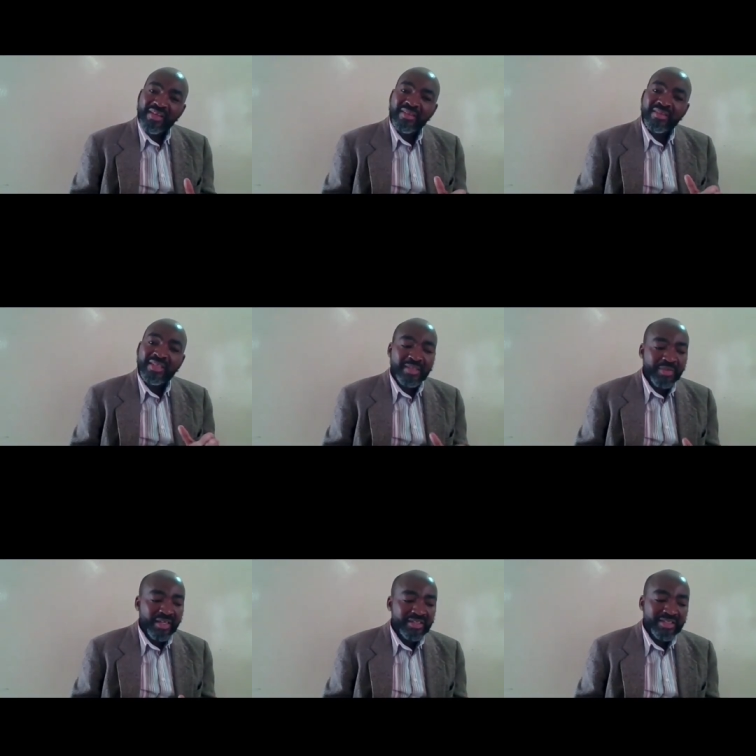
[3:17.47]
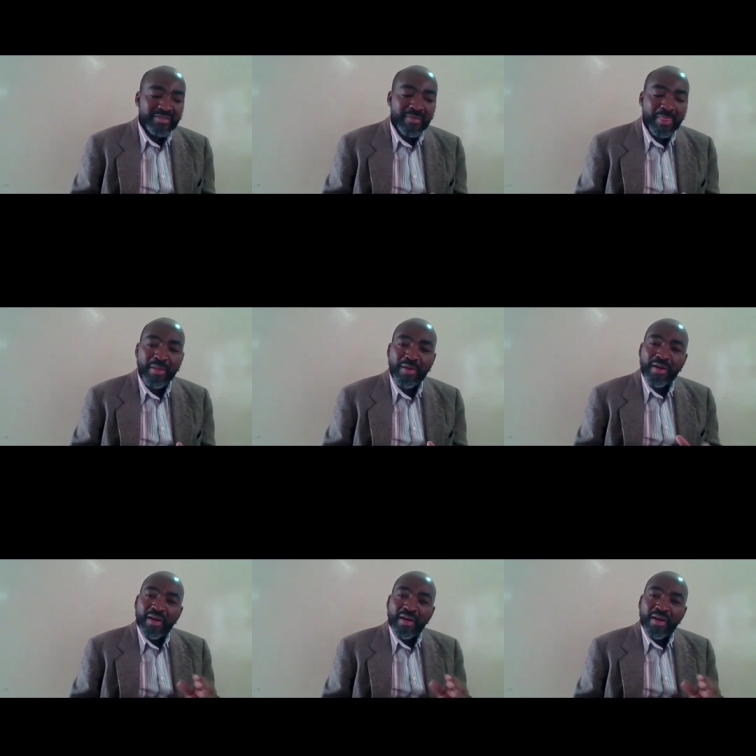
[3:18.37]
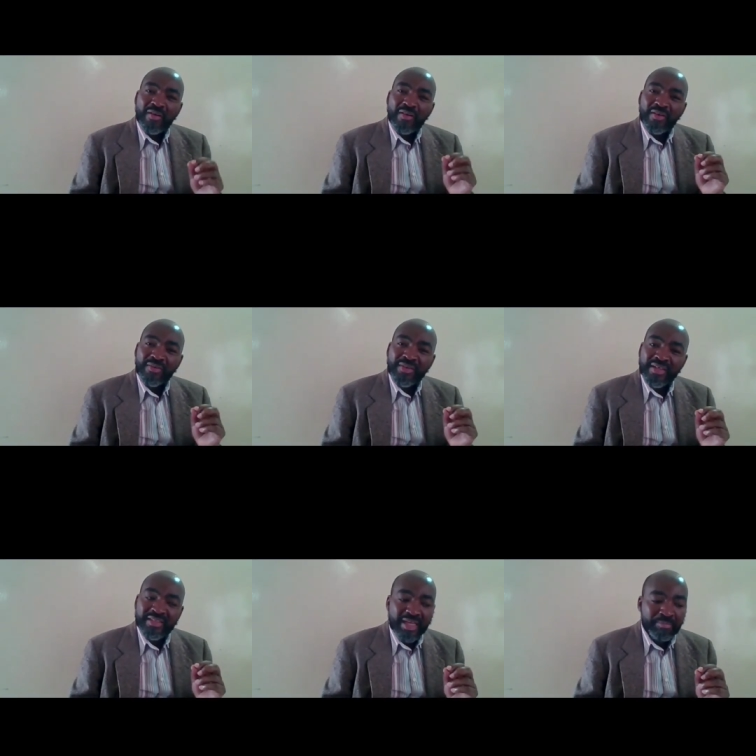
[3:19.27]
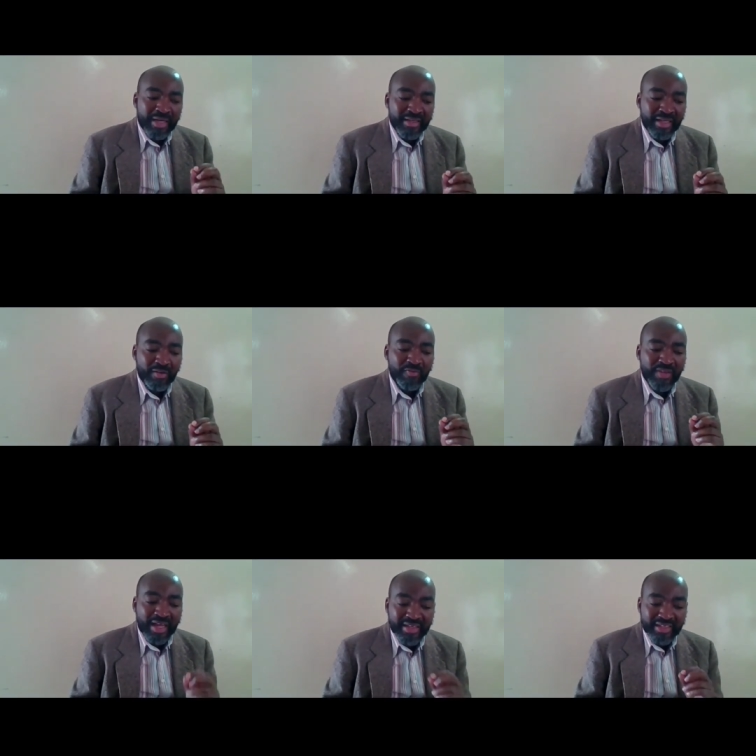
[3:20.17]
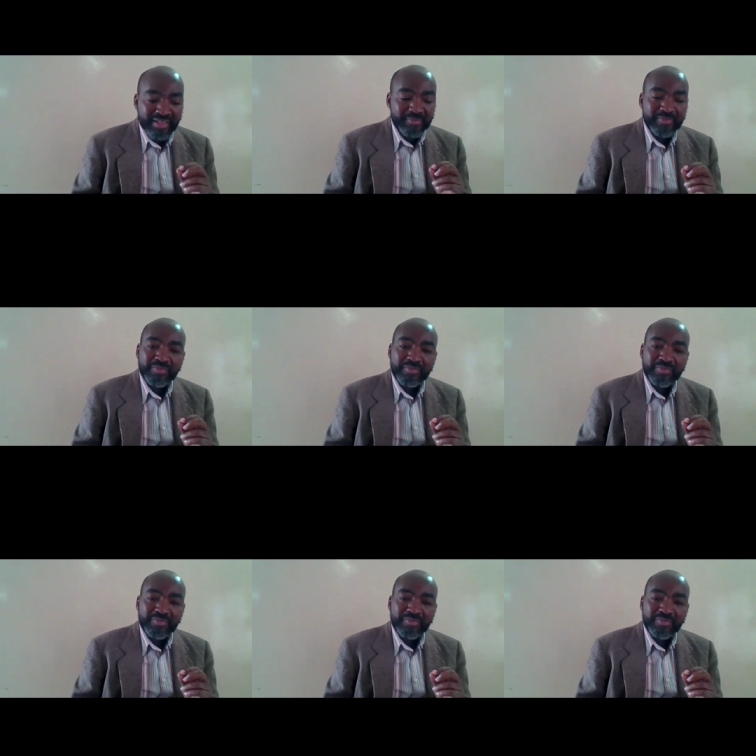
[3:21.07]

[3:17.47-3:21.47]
the same case, there is a manner of learning